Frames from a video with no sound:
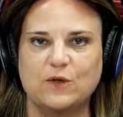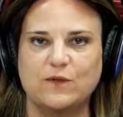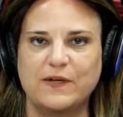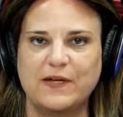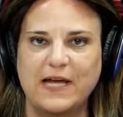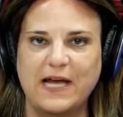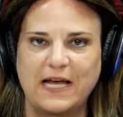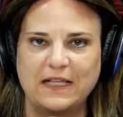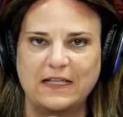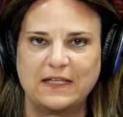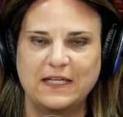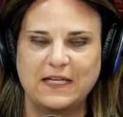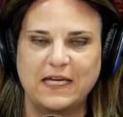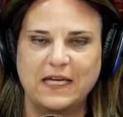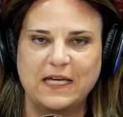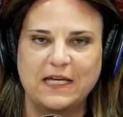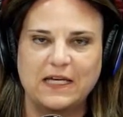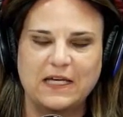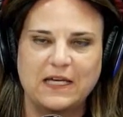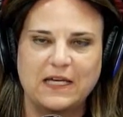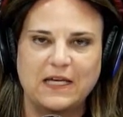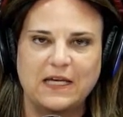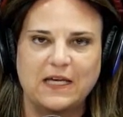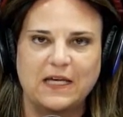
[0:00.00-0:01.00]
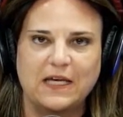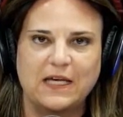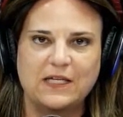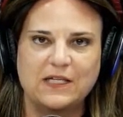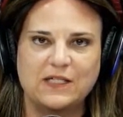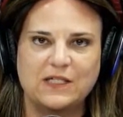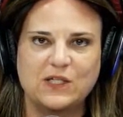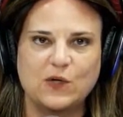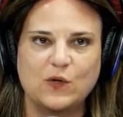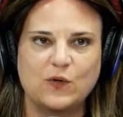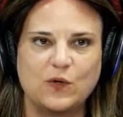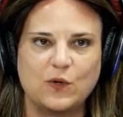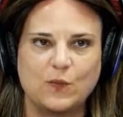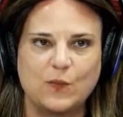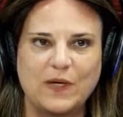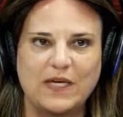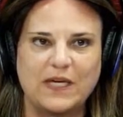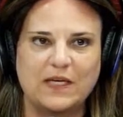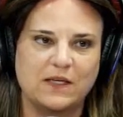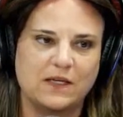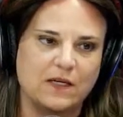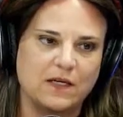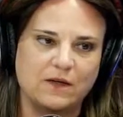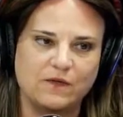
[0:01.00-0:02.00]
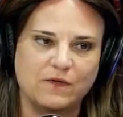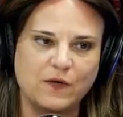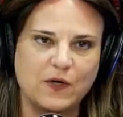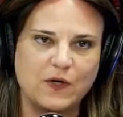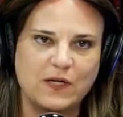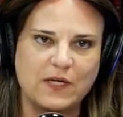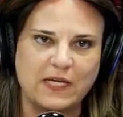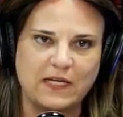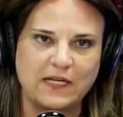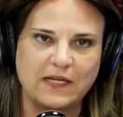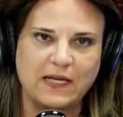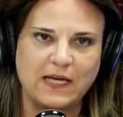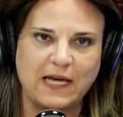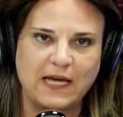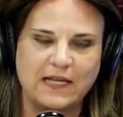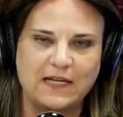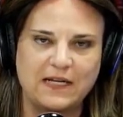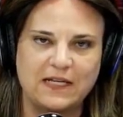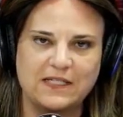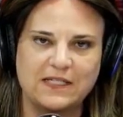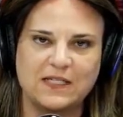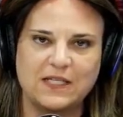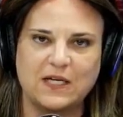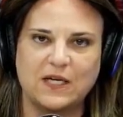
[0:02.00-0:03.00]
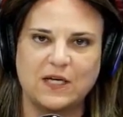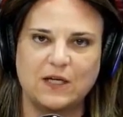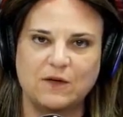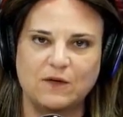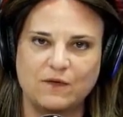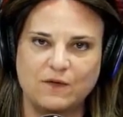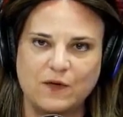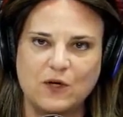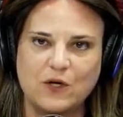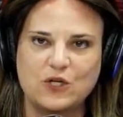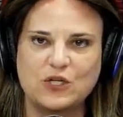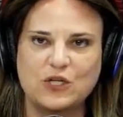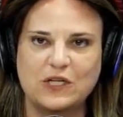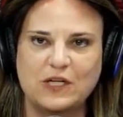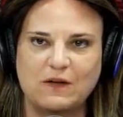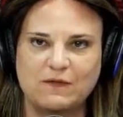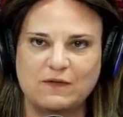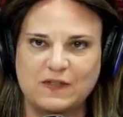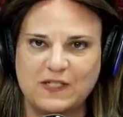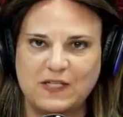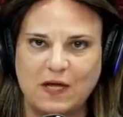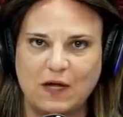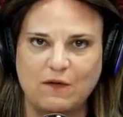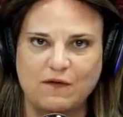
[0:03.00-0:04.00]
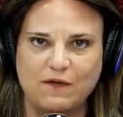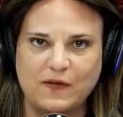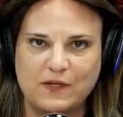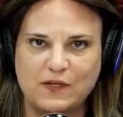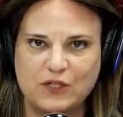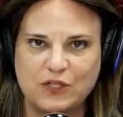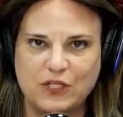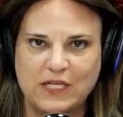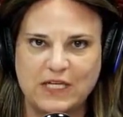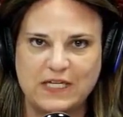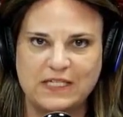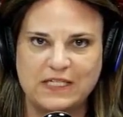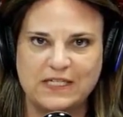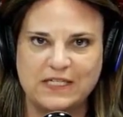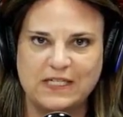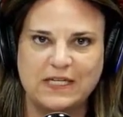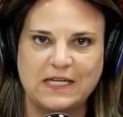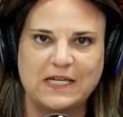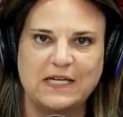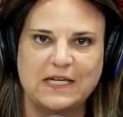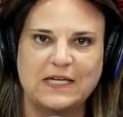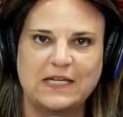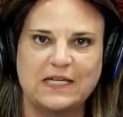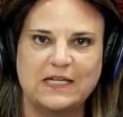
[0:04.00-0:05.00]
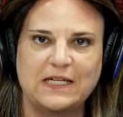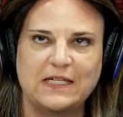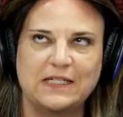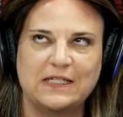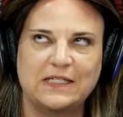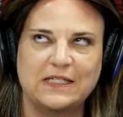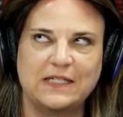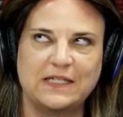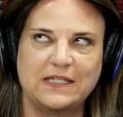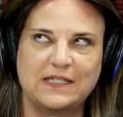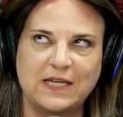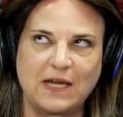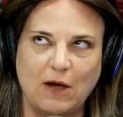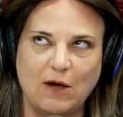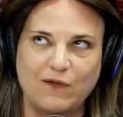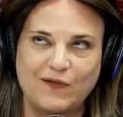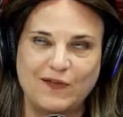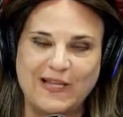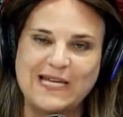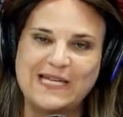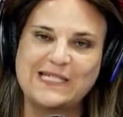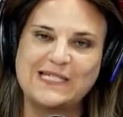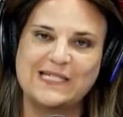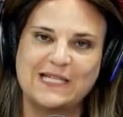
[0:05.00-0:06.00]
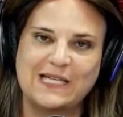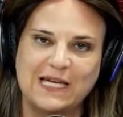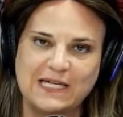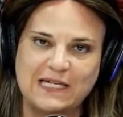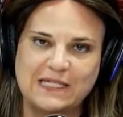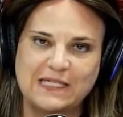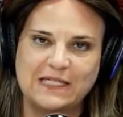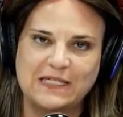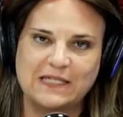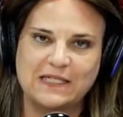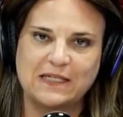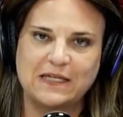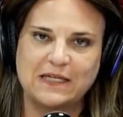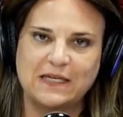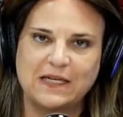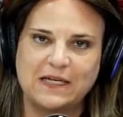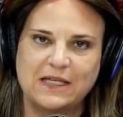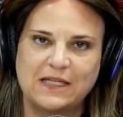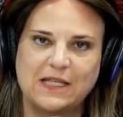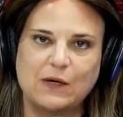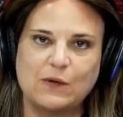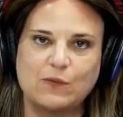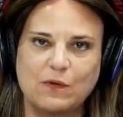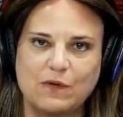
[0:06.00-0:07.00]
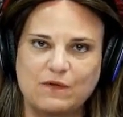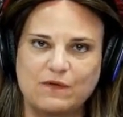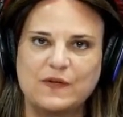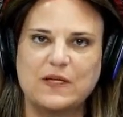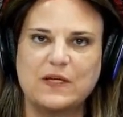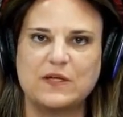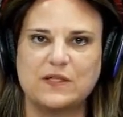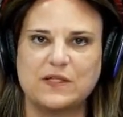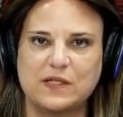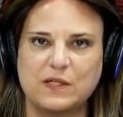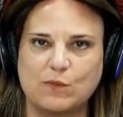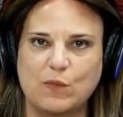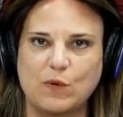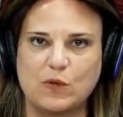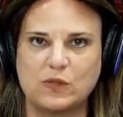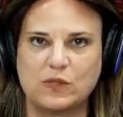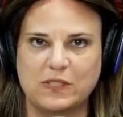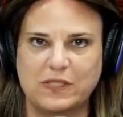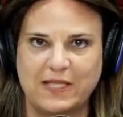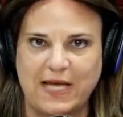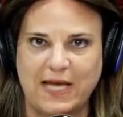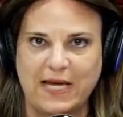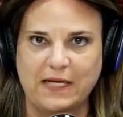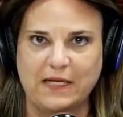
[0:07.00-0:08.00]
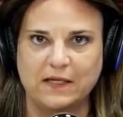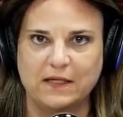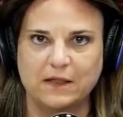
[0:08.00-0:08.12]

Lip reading: reality is so that we can convert it. And it's the conversion of selfishness to selflessness that reveals the most light.